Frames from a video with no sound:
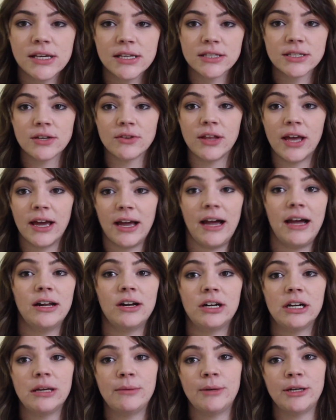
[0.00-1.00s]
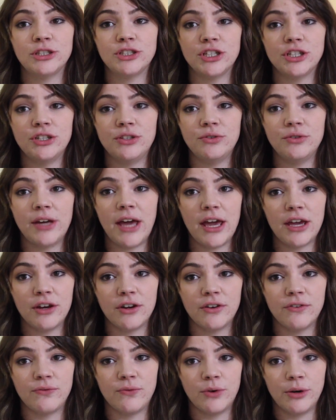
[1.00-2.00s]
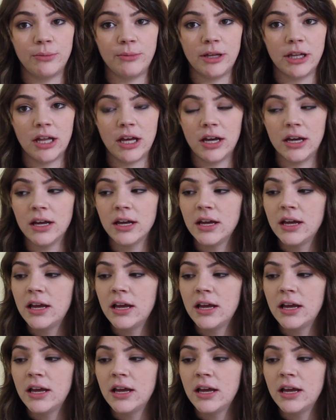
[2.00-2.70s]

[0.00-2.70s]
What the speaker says: So like I had already mentioned, you get your formula